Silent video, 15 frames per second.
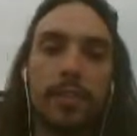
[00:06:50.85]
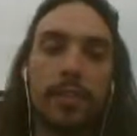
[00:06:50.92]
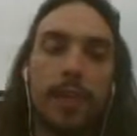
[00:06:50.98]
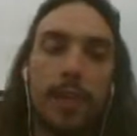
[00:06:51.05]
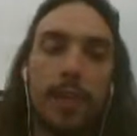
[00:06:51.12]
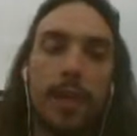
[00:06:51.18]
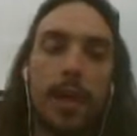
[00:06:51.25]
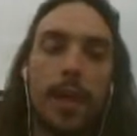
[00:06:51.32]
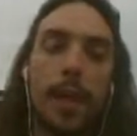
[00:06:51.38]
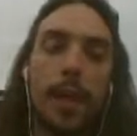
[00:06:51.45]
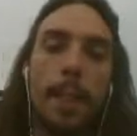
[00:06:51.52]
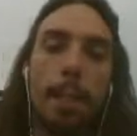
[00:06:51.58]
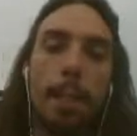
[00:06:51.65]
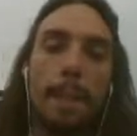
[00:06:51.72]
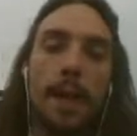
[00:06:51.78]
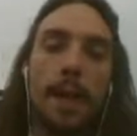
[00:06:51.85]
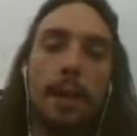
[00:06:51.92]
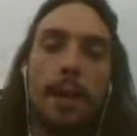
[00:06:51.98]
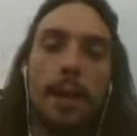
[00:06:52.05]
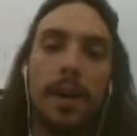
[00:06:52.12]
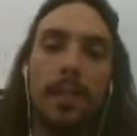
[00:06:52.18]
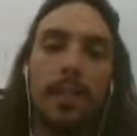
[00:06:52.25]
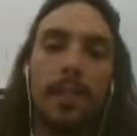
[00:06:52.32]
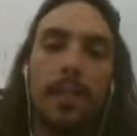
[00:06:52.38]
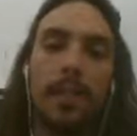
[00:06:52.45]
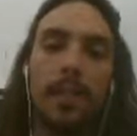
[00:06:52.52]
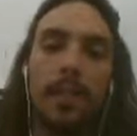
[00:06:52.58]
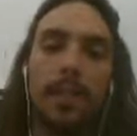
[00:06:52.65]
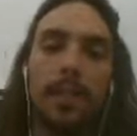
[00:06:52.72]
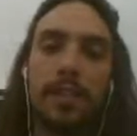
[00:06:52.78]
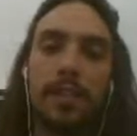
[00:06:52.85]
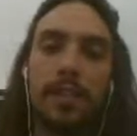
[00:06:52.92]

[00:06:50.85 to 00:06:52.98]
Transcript: So condensation is